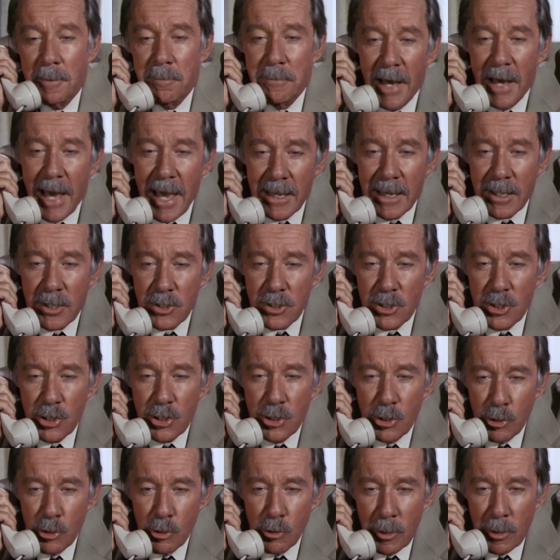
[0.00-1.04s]
What's more,
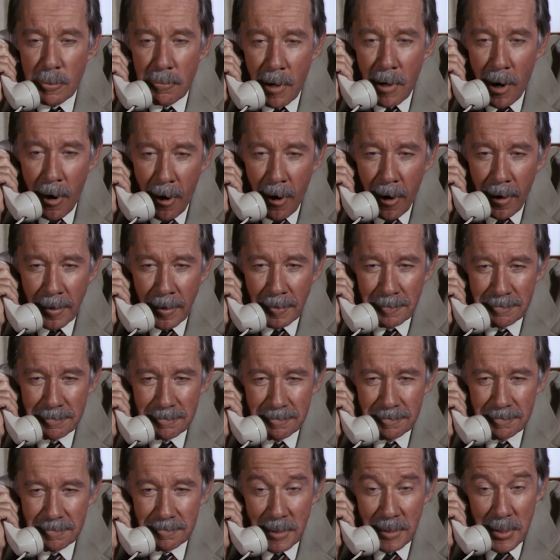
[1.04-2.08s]
Jordan Lee says that they're
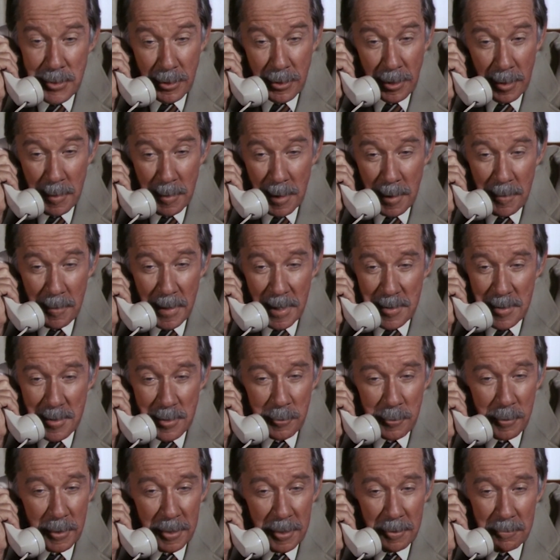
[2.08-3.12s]
ready to drill. They
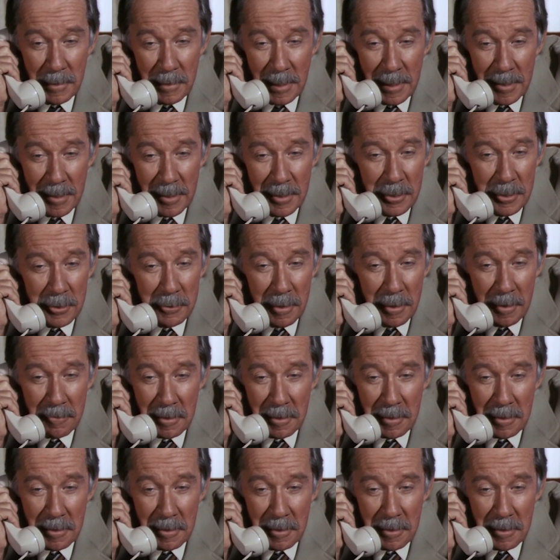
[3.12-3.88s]
just need that check from